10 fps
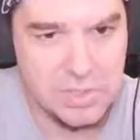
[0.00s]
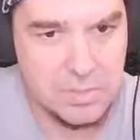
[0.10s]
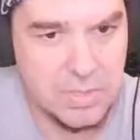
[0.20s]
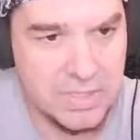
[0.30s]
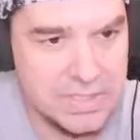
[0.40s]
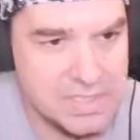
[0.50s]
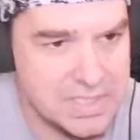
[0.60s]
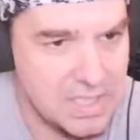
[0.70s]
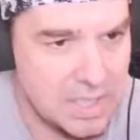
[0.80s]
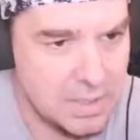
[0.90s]
completely
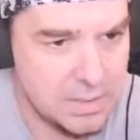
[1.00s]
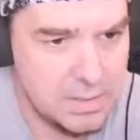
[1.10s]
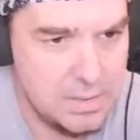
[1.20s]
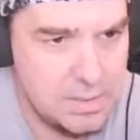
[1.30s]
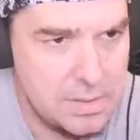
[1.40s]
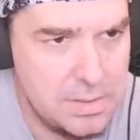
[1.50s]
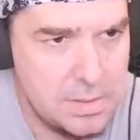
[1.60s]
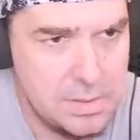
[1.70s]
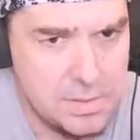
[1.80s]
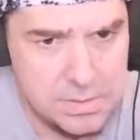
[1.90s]
stock.
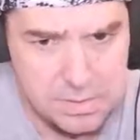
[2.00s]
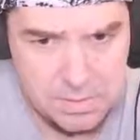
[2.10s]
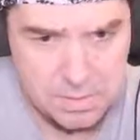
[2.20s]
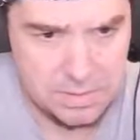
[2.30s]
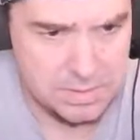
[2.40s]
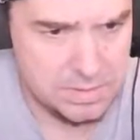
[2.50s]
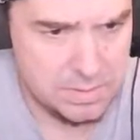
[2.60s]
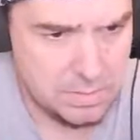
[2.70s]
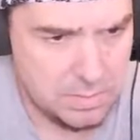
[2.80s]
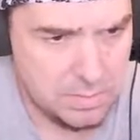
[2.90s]
So let's
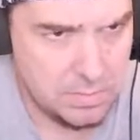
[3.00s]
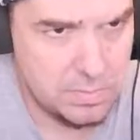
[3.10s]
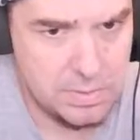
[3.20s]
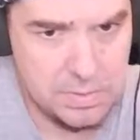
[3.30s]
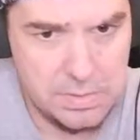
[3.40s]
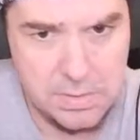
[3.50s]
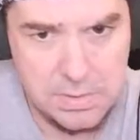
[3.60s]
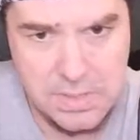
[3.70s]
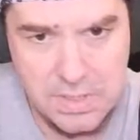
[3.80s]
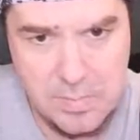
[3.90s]
go to the
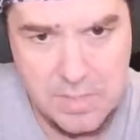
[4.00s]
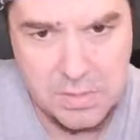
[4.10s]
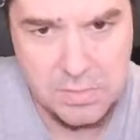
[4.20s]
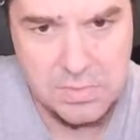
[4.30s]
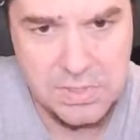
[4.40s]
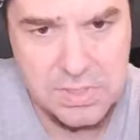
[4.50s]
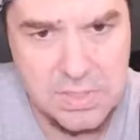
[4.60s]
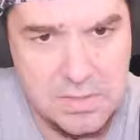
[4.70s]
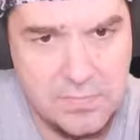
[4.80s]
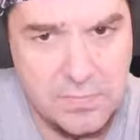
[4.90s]
setup manager, reset
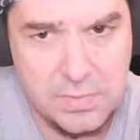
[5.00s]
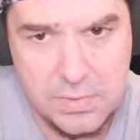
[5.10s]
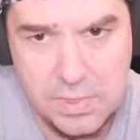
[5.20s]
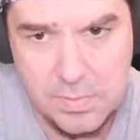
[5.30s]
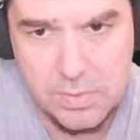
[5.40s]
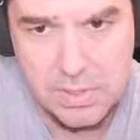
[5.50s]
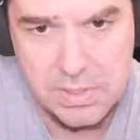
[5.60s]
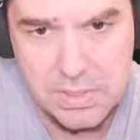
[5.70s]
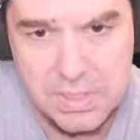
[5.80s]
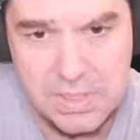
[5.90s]
default
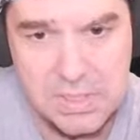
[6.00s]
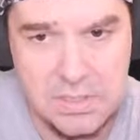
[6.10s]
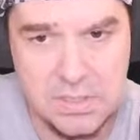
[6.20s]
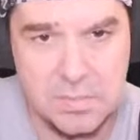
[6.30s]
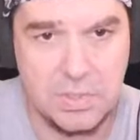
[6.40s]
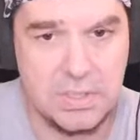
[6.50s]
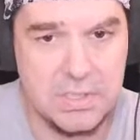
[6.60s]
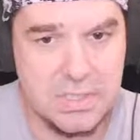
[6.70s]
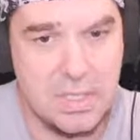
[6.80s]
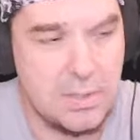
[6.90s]
upgrades, and it is completely
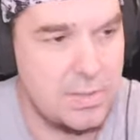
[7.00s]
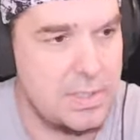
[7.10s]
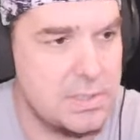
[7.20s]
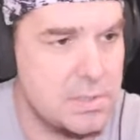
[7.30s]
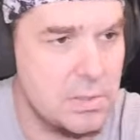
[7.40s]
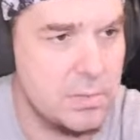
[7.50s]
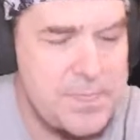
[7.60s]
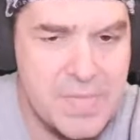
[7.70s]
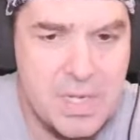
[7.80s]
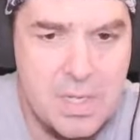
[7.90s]
stock. Great. So
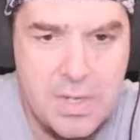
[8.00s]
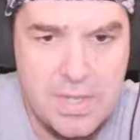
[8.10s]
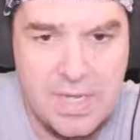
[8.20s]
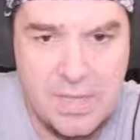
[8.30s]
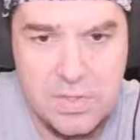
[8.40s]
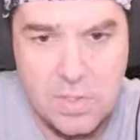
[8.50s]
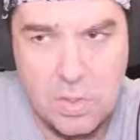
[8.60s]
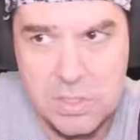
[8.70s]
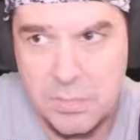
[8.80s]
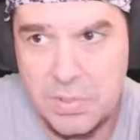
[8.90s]
now that the car
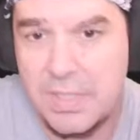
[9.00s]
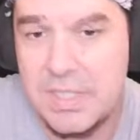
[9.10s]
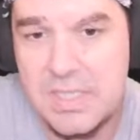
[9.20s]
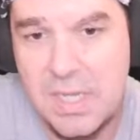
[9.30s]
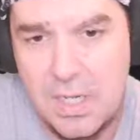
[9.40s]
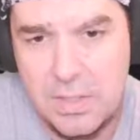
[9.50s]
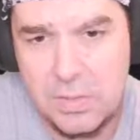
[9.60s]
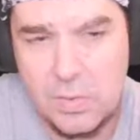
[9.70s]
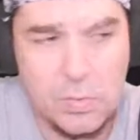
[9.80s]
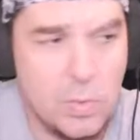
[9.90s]
is completely stock,
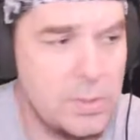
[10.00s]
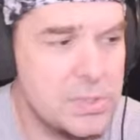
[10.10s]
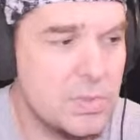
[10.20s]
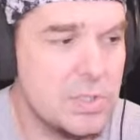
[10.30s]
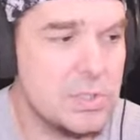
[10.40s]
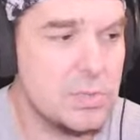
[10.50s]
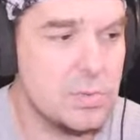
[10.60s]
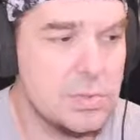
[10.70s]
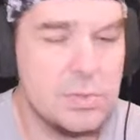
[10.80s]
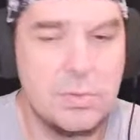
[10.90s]
you always want to do
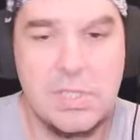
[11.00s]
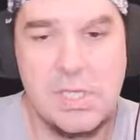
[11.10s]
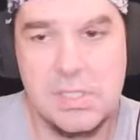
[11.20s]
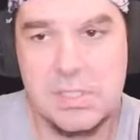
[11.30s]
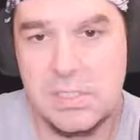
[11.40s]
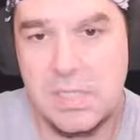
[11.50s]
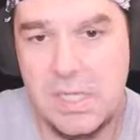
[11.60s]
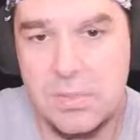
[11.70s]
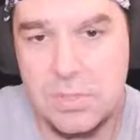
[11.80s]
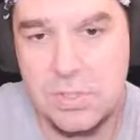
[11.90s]
two things that
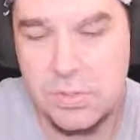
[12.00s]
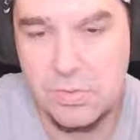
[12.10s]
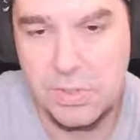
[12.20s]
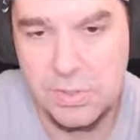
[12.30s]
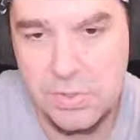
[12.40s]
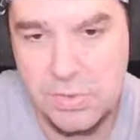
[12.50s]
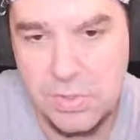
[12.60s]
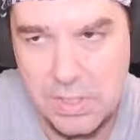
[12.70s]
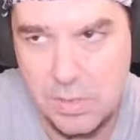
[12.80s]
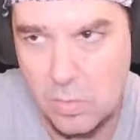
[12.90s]
you should do when you're
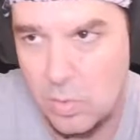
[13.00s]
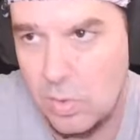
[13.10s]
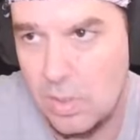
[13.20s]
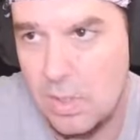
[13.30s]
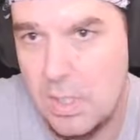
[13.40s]
tuning or